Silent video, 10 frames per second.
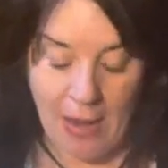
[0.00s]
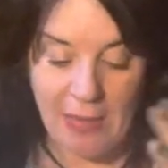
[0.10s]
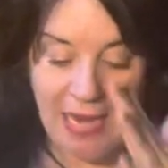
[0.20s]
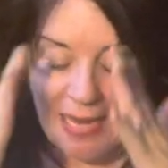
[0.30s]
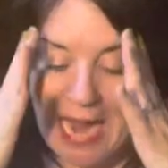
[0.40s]
I
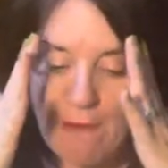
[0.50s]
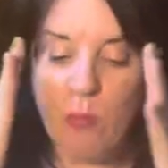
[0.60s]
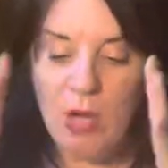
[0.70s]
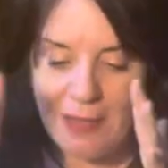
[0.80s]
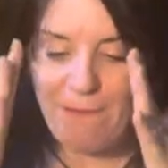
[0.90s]
mean, like, I
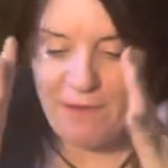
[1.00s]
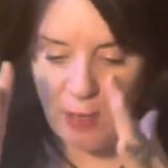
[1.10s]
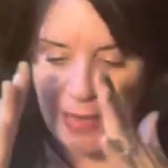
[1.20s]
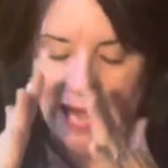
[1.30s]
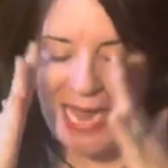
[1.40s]
really
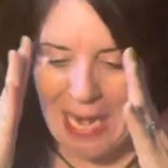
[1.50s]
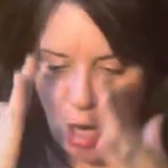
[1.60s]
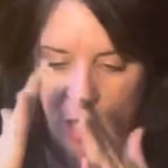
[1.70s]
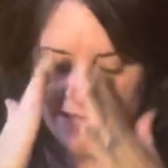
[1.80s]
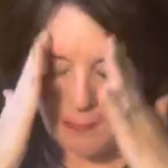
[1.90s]
feel like I
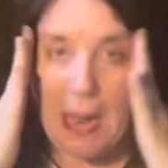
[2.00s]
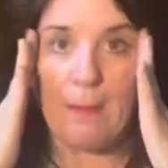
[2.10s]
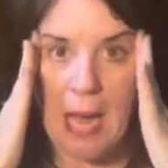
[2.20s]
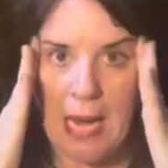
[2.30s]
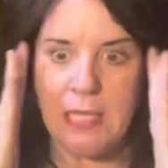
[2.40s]
lost my
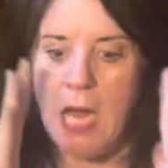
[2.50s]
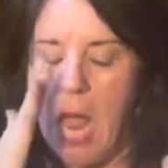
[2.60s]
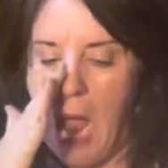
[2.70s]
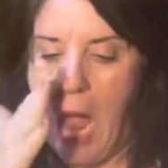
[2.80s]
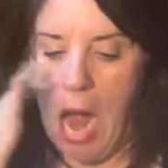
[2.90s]
mind.
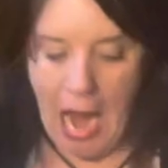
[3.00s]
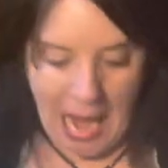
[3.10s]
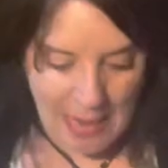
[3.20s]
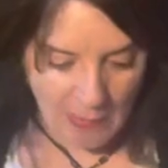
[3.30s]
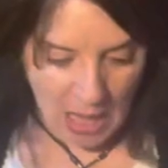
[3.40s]

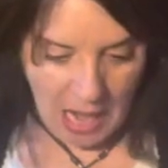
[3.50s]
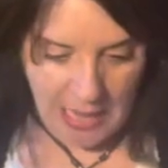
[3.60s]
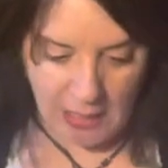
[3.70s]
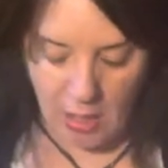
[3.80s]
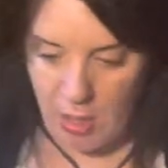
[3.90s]
I'm
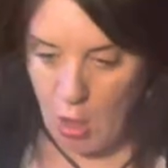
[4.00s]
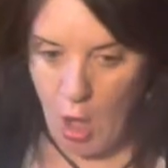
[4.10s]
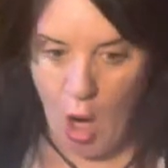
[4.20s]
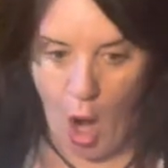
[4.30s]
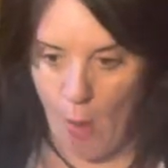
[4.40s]
like,
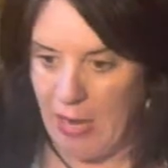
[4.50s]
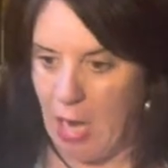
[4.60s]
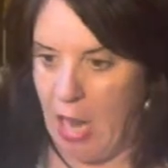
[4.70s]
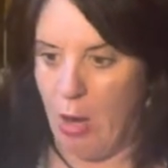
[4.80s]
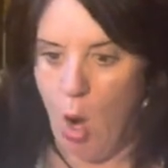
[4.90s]
oh my
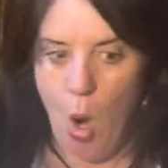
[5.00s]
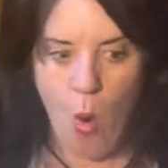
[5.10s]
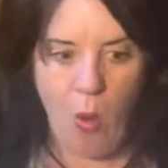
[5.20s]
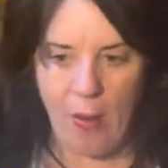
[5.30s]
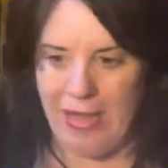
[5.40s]
God,
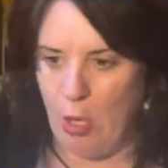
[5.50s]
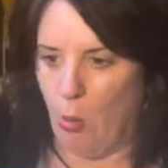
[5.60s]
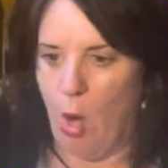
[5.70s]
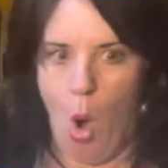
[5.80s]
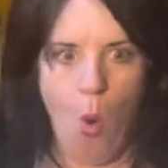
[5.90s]
what do I do?
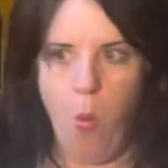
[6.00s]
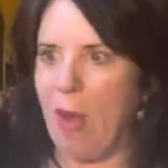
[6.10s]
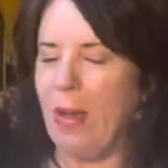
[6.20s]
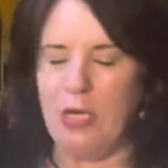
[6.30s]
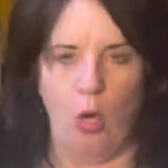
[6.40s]
What
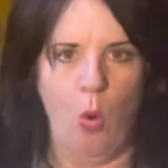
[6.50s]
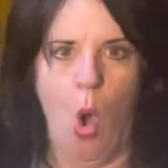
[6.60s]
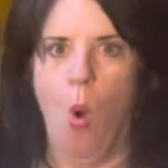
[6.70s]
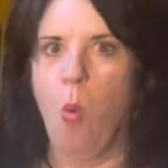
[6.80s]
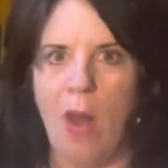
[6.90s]
do I do?
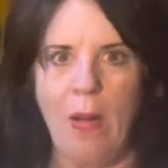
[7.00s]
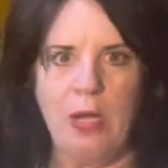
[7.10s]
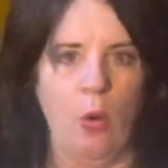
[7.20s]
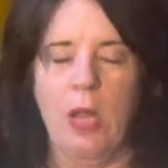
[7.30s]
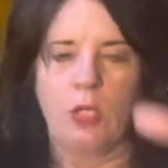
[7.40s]
What
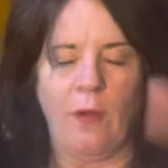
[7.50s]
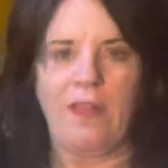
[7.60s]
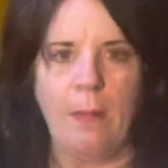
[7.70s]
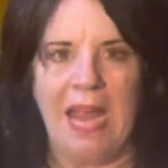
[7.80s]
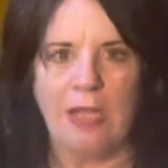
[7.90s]
do I do? So I've
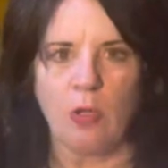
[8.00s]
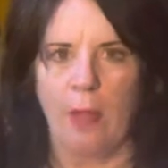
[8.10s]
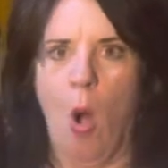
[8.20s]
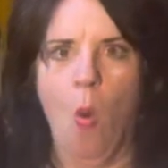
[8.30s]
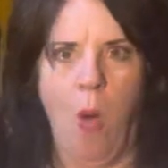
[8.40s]
got my hands on, the,
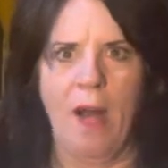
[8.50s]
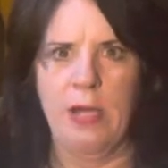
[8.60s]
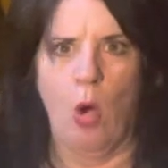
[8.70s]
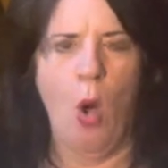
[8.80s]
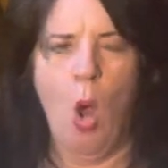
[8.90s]
what do I
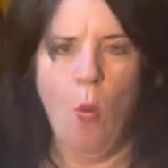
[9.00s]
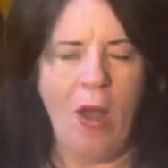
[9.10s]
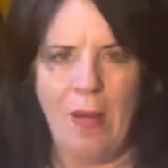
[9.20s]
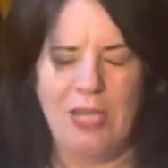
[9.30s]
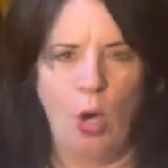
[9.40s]
do? What
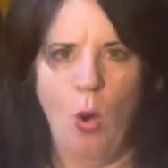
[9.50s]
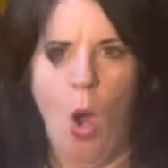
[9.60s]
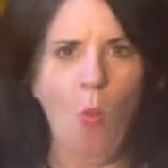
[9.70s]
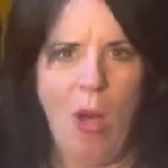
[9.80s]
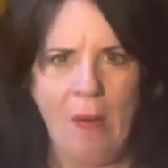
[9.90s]
do I do?
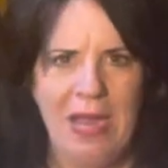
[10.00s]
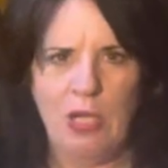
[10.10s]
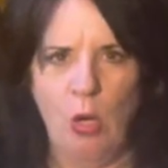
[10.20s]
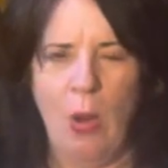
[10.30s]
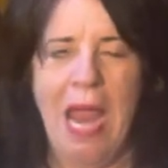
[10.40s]
What do I
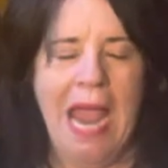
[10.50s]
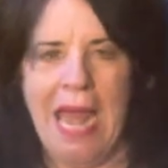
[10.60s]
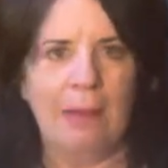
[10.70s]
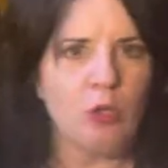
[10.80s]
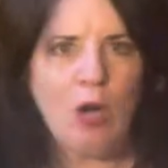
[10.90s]
do?
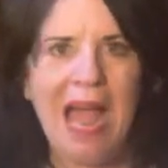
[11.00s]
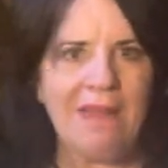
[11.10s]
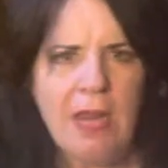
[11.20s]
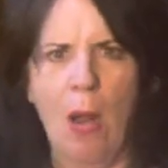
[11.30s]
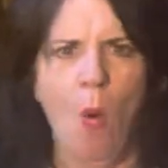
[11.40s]
And I'm
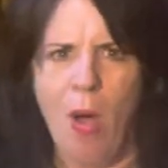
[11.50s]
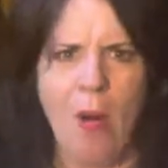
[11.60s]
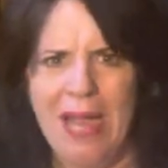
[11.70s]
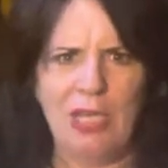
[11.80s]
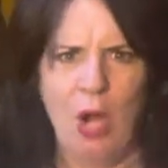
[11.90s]
driving, and what do
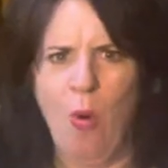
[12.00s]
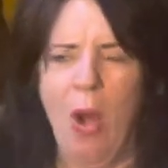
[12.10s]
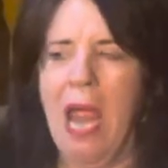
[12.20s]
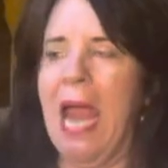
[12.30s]
I do?